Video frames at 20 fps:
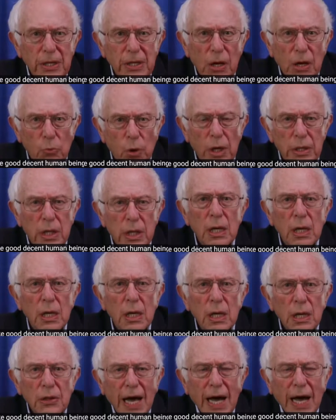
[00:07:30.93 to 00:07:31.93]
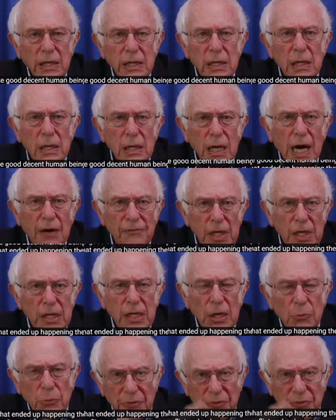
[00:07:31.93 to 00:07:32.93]
They won that conflict.
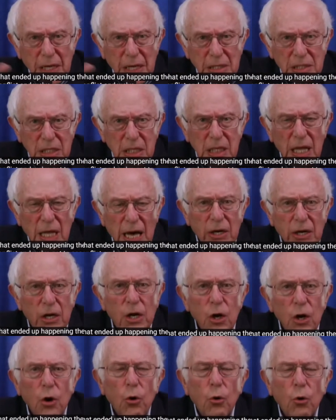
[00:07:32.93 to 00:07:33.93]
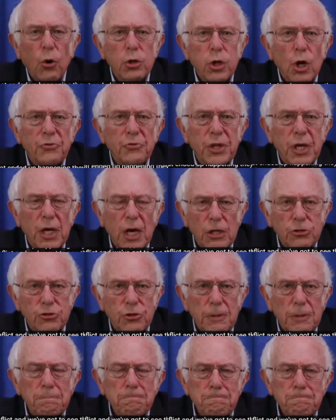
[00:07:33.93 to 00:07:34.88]
And we've got to see that all over the country.